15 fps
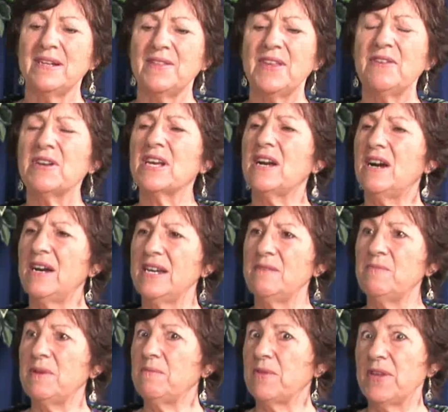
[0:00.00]
They're a kind
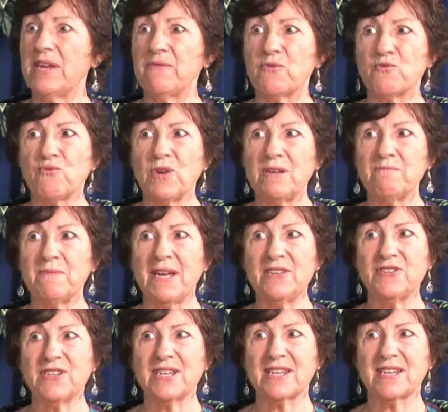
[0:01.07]
people. They have great
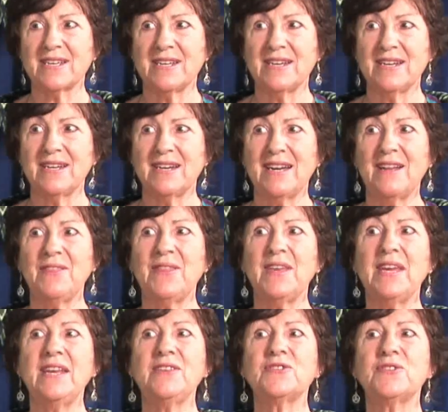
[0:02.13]
magic. And
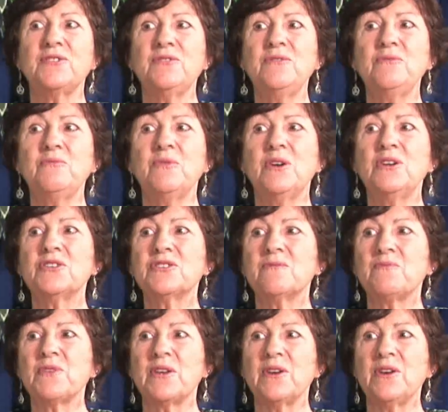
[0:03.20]
they too
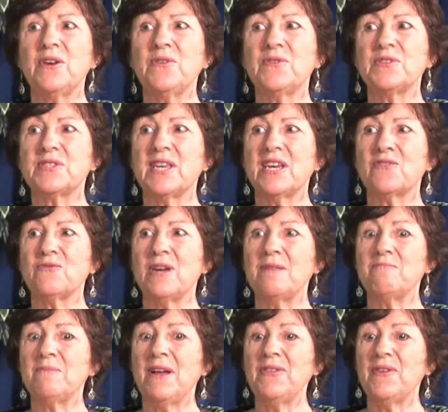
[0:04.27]
worship the earth as their
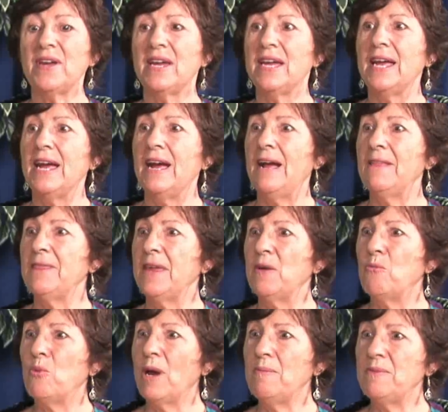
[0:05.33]
great mother and their
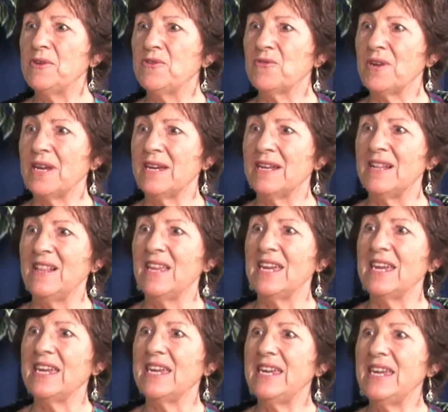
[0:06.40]
weaponry
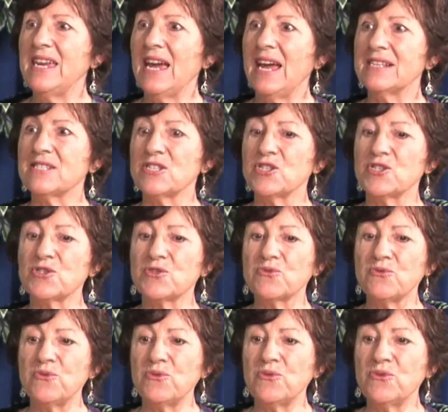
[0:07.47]
he has a
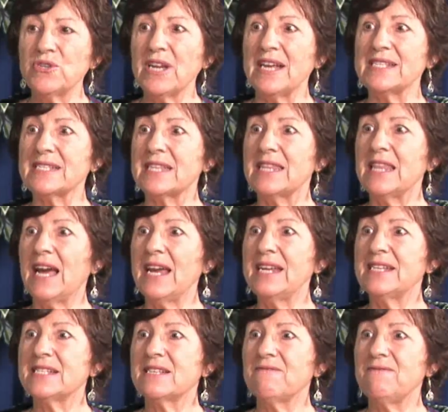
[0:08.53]
sword as
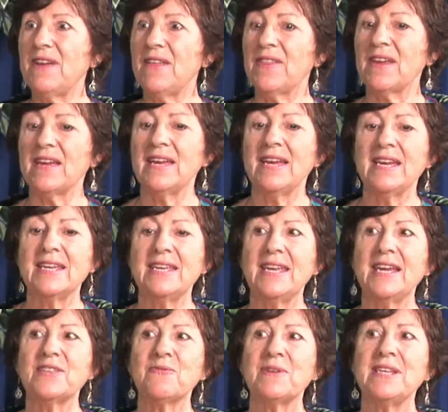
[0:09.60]
light as a feather,
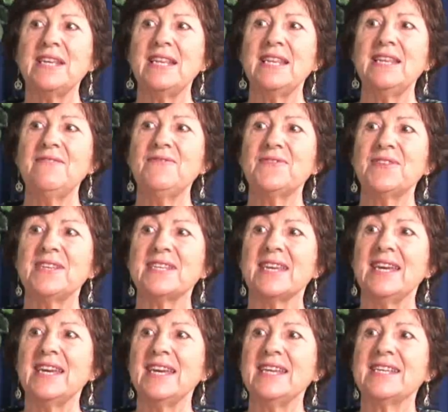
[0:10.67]
yet when he lifts it,
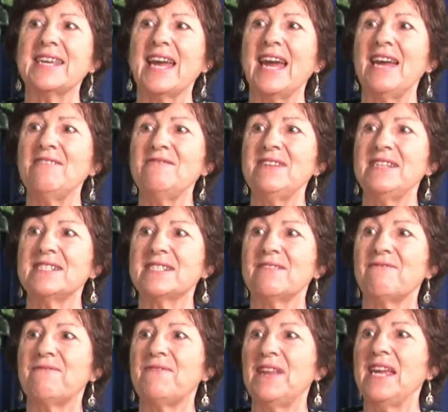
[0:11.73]
it carries the
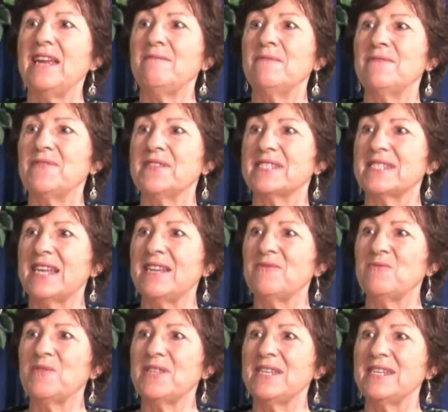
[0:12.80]
flame of the
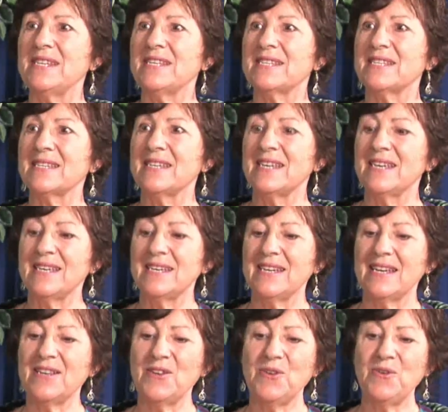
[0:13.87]
sun within it.
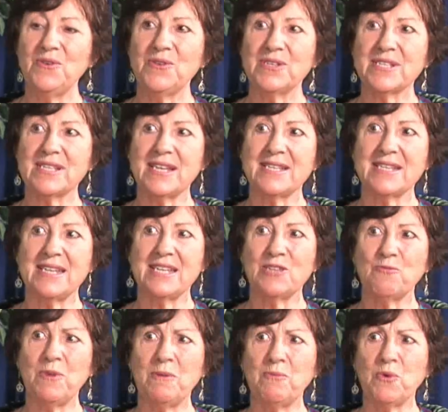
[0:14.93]
And Nuada said to
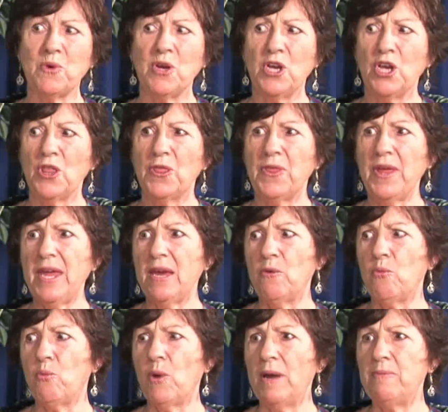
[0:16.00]
his people, Their
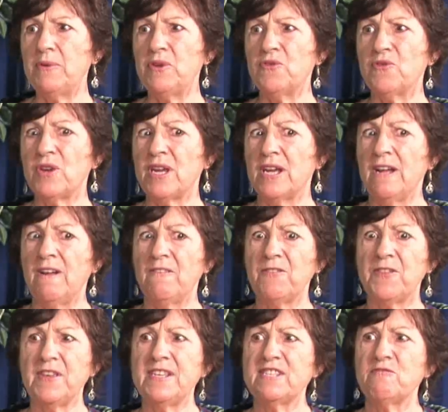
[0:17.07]
weaponry!
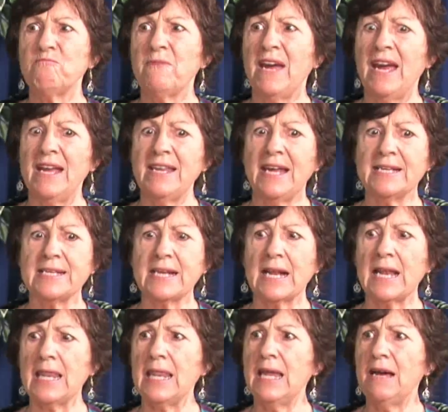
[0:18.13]
This man had a
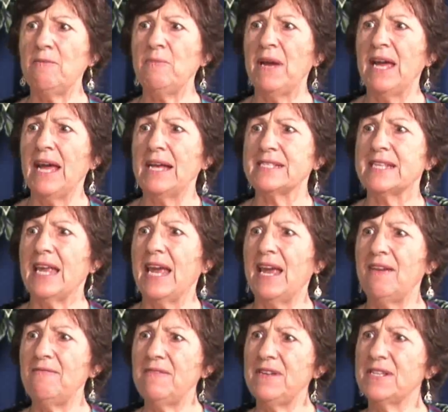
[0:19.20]
club as
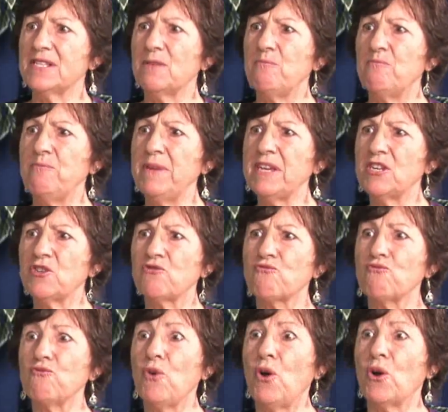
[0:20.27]
heavy as the biggest
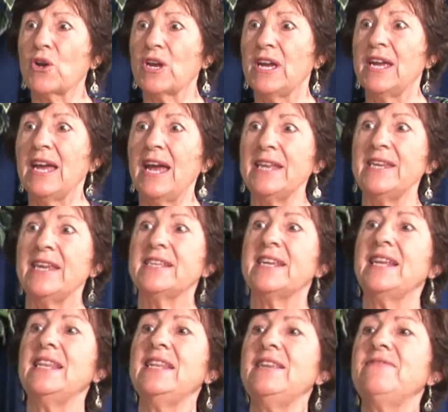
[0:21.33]
rock, and yet
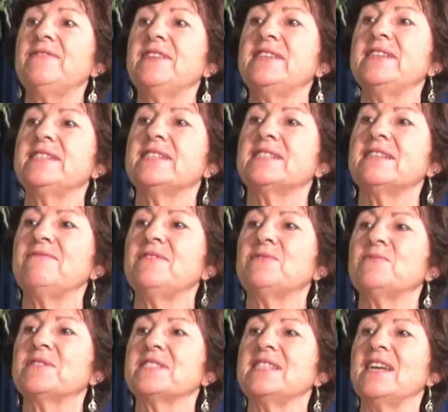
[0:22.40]
he lifted it as if it
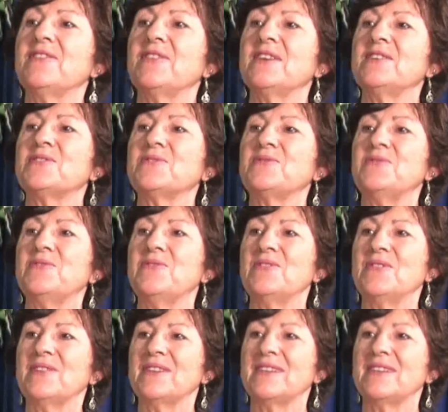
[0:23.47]
was nothing at all.